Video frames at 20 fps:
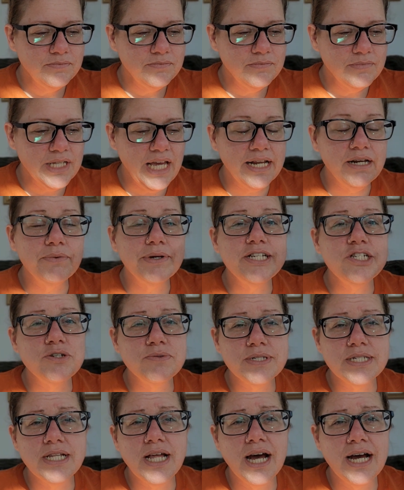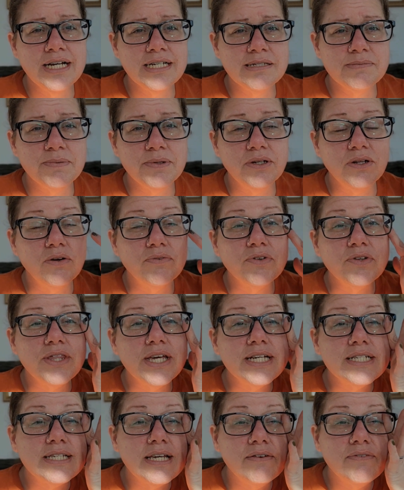Anyway, she was in the hospital over
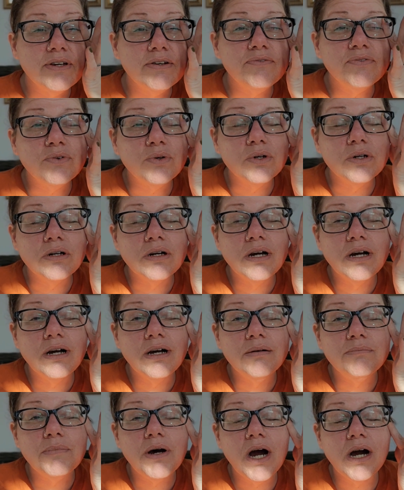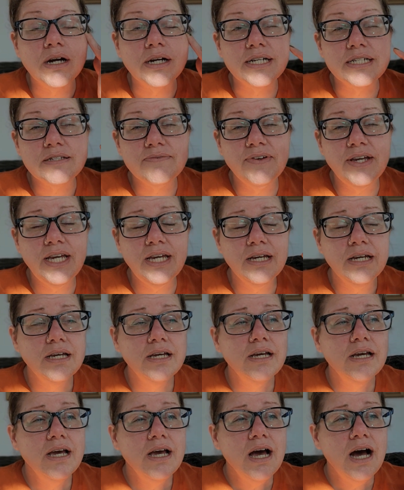Thanksgiving for RSV.
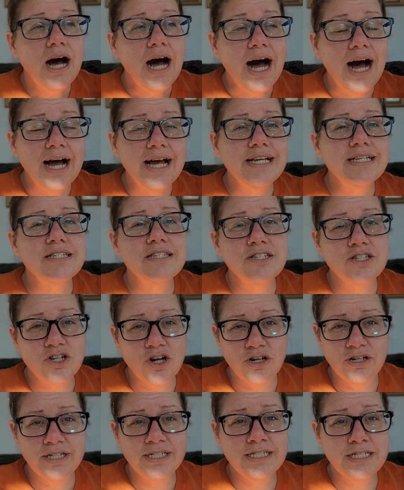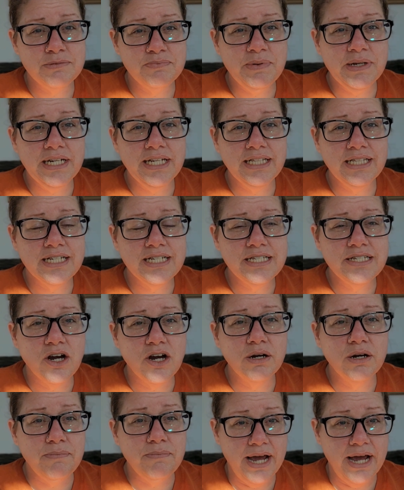I started spinning this
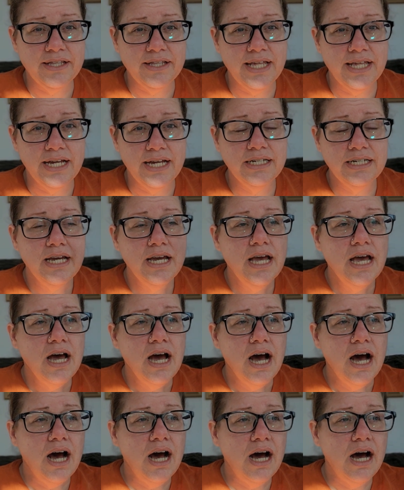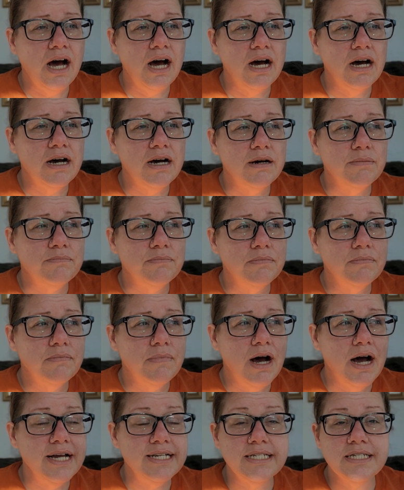yarn back then.
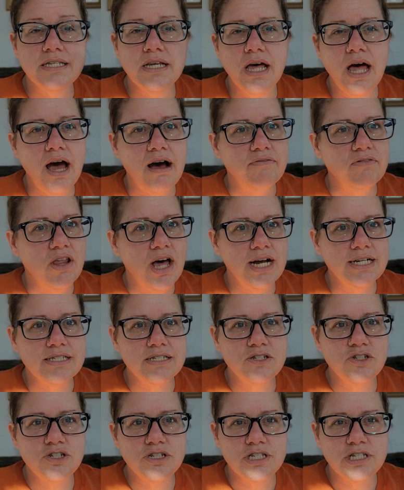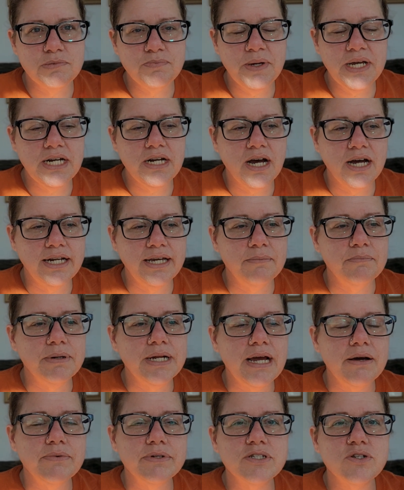I still have lots to spin on it,
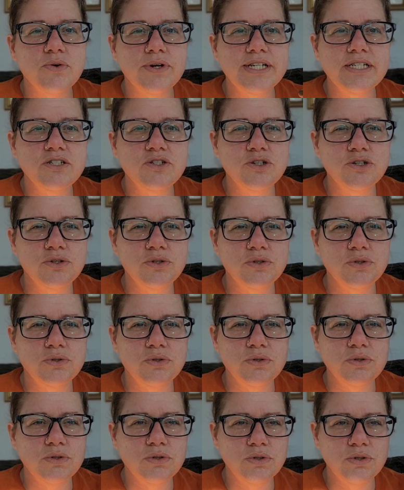but I was going to